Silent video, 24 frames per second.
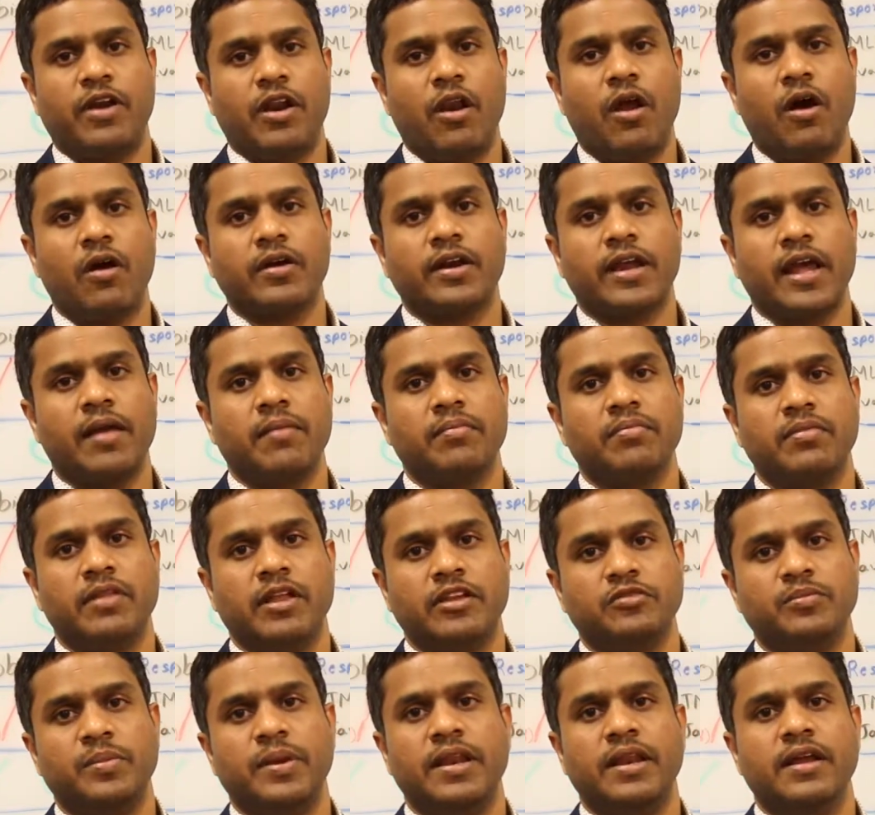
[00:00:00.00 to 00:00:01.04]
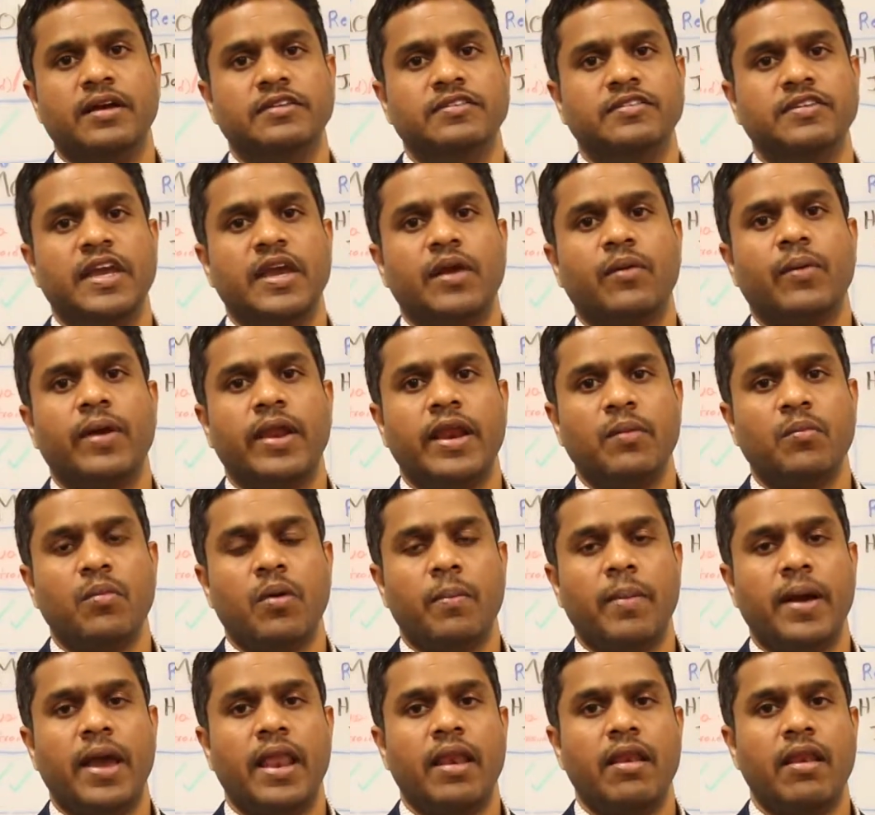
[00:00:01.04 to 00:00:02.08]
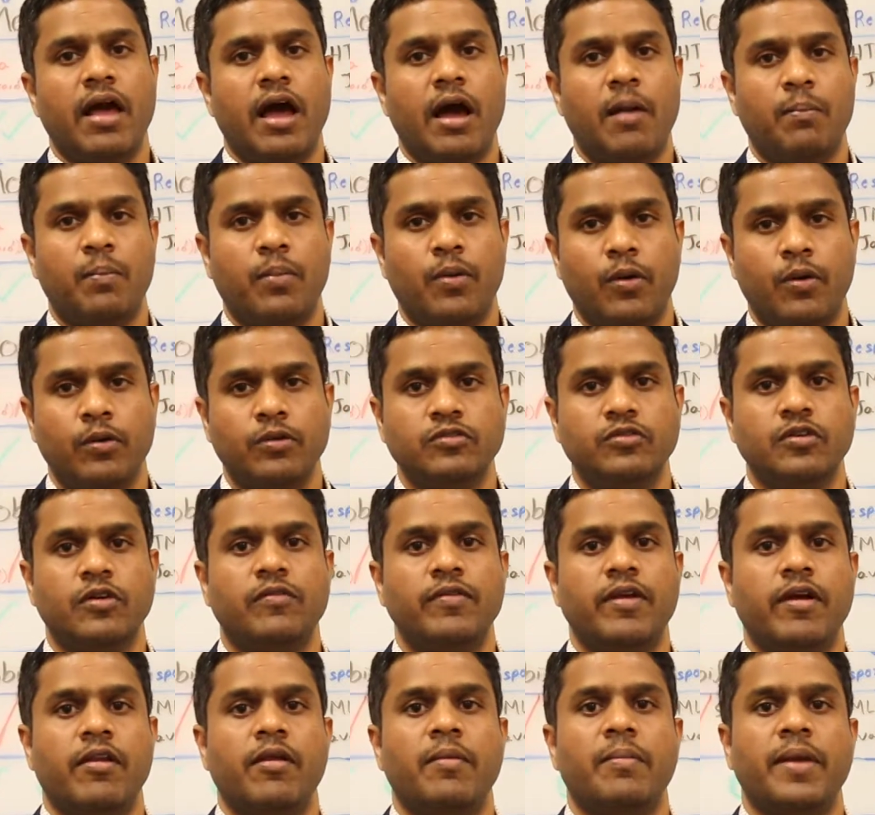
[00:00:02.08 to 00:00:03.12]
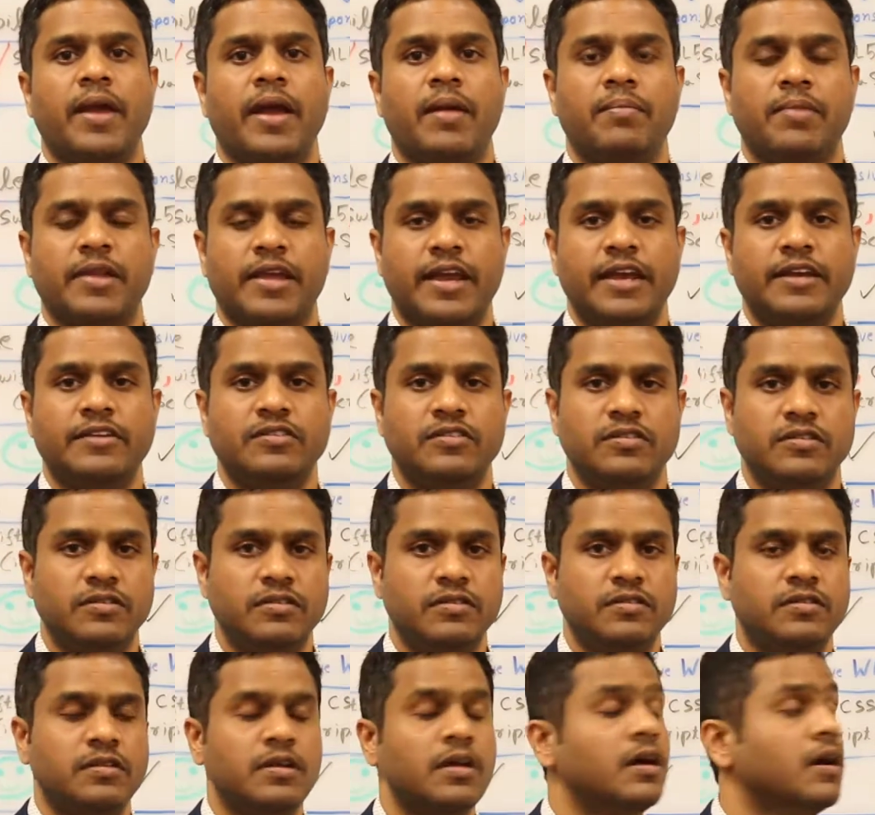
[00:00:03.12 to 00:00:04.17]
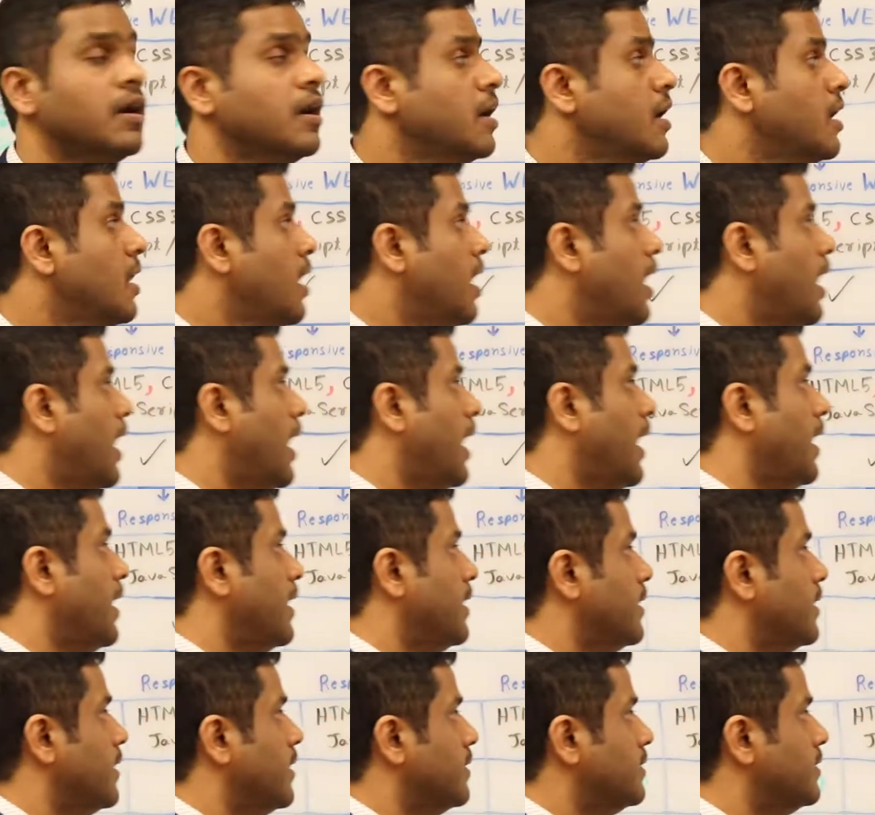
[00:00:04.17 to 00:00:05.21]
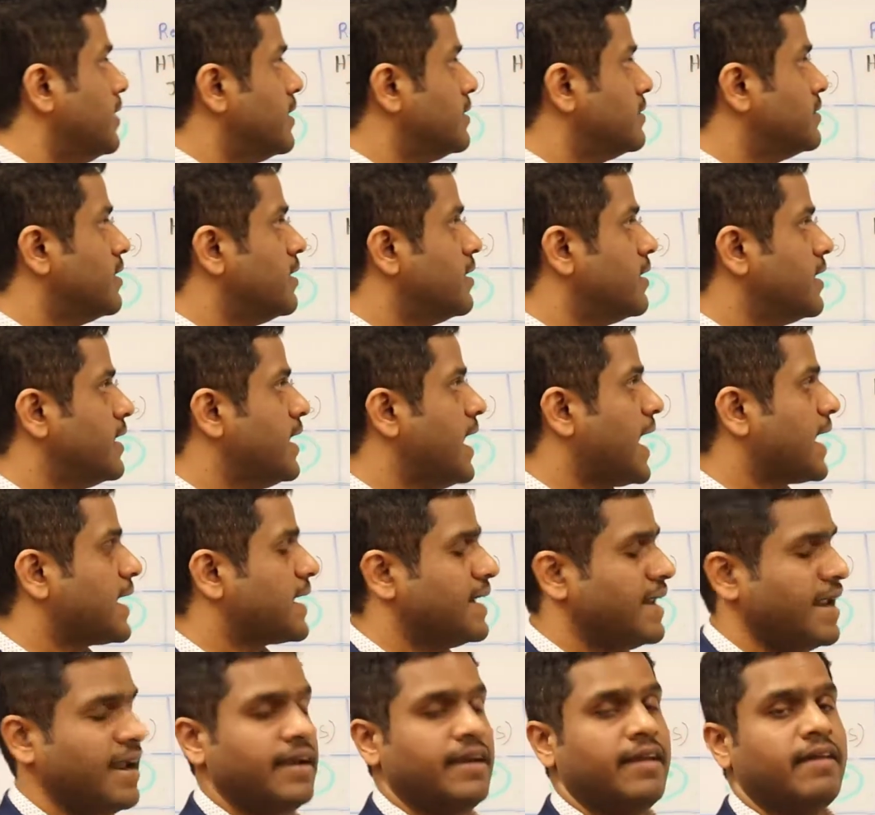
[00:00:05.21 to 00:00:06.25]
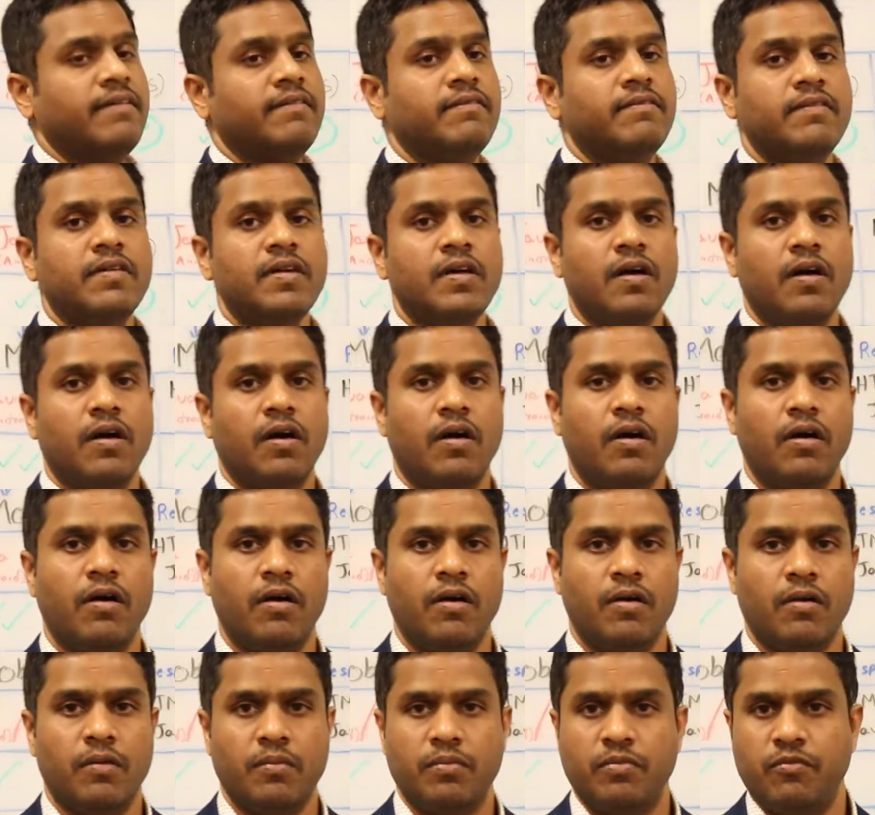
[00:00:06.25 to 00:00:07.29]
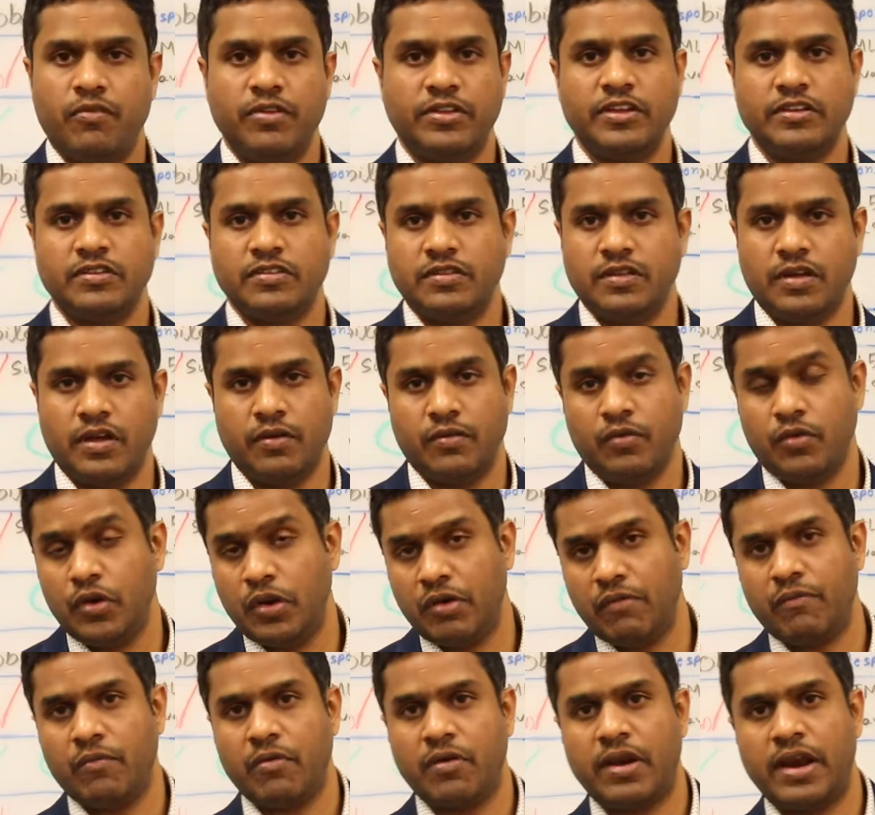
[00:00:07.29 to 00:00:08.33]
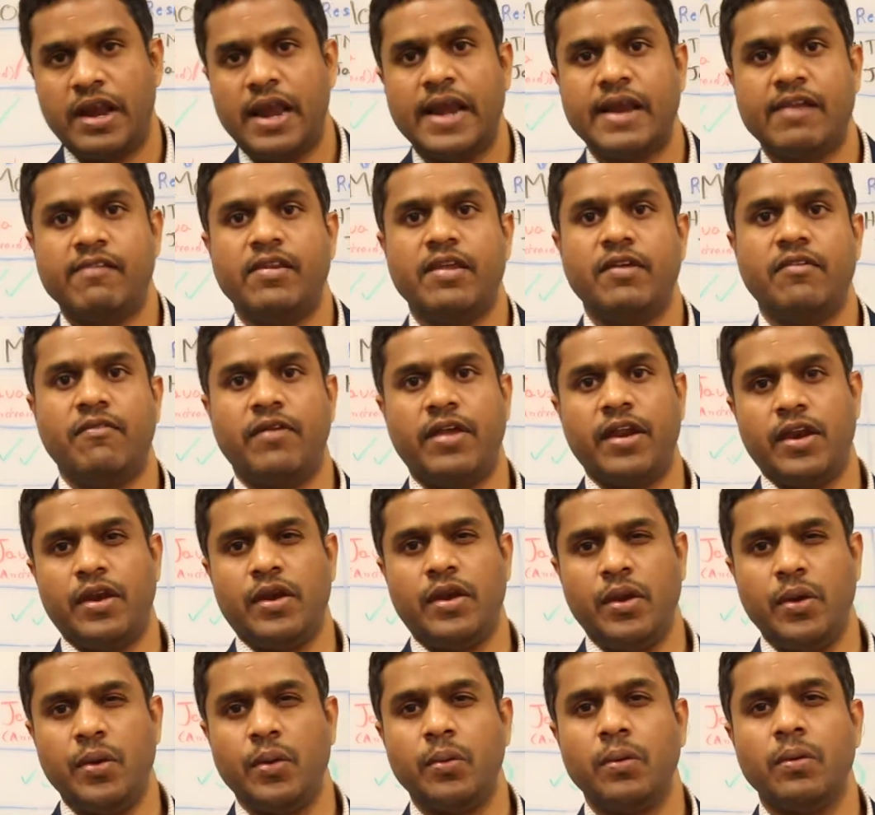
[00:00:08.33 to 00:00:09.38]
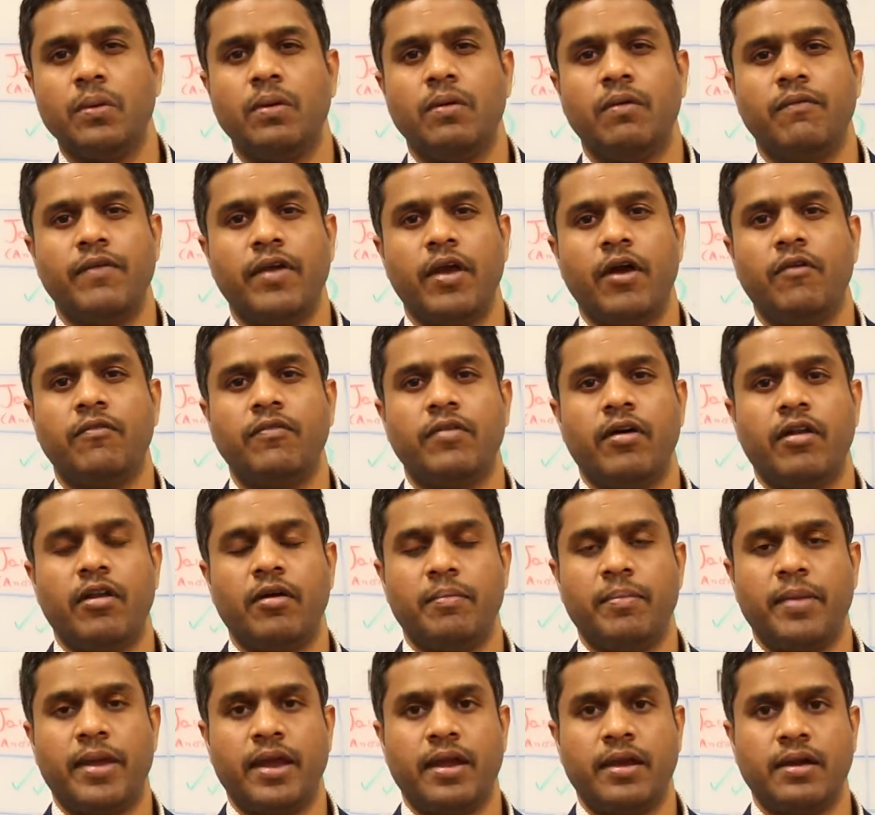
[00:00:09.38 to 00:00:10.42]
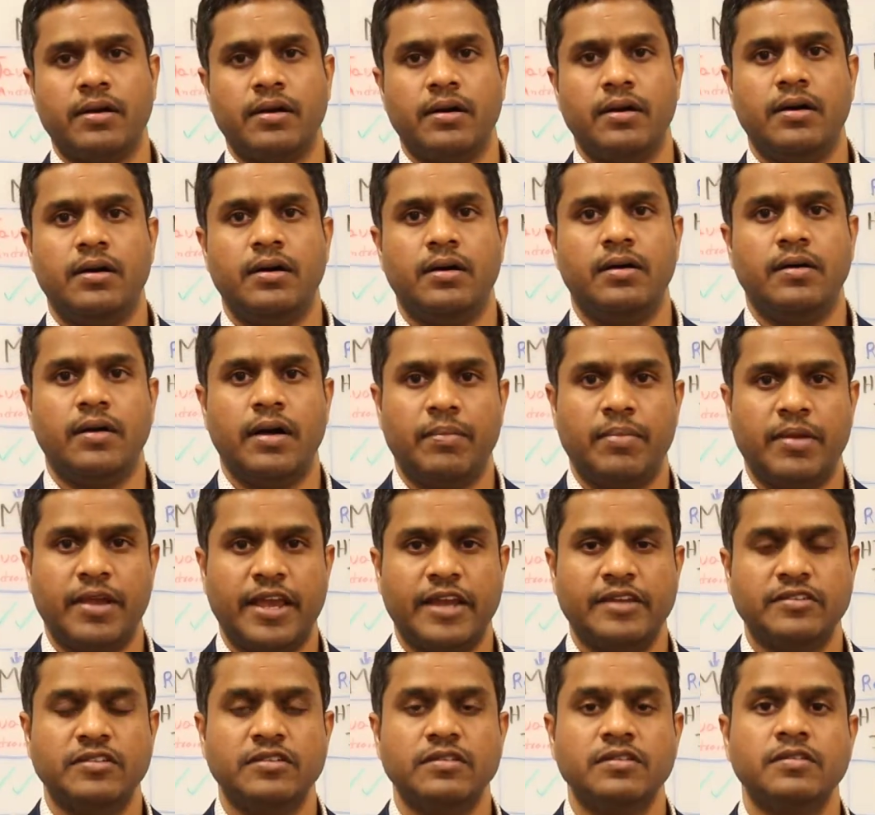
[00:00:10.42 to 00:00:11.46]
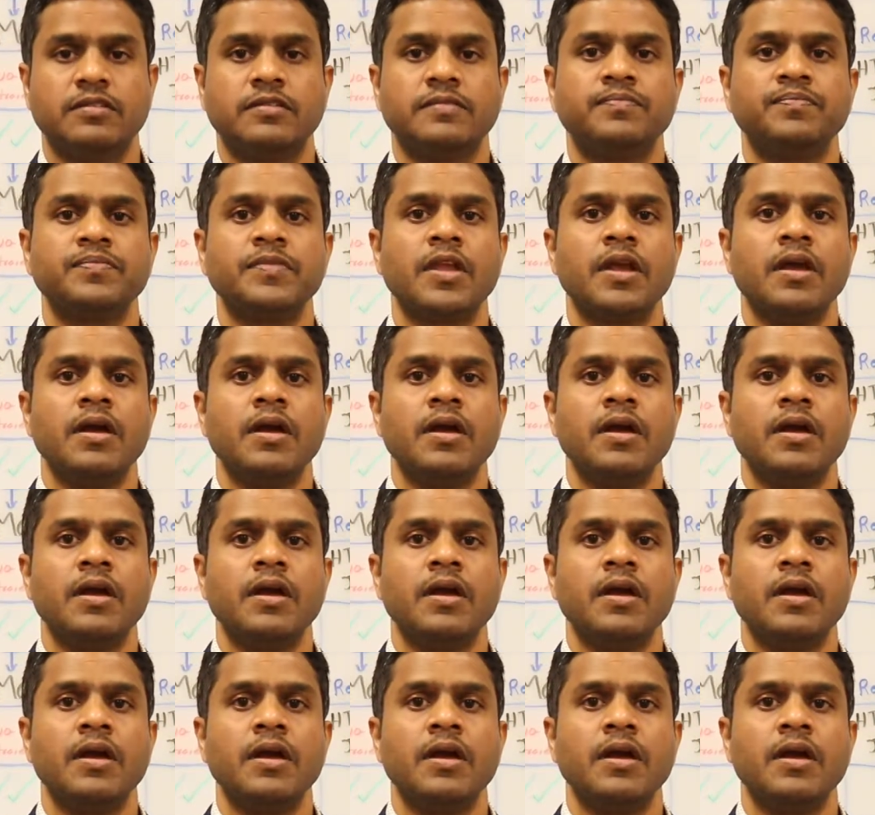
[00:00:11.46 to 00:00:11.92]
for a long time there's been a jQuery mobile approach of developing applications, and there is a React Native, which is a relatively very new way of developing applications.